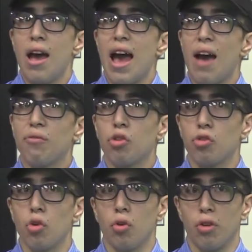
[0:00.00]
After
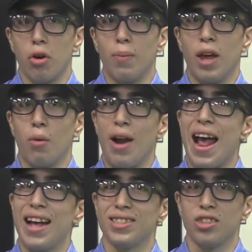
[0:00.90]
school, there will be a
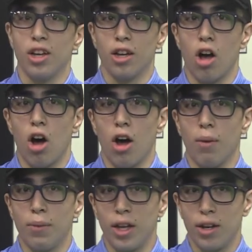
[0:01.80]
wrestling call-out
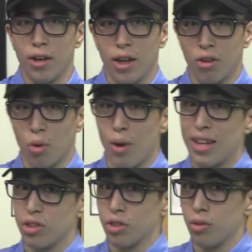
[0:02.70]
meeting in the
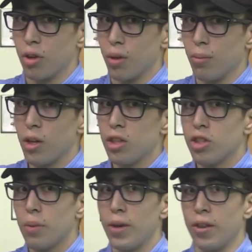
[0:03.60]
wrestling room,
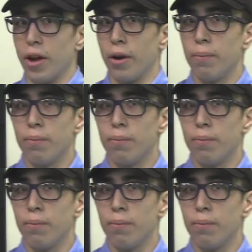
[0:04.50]
so be there.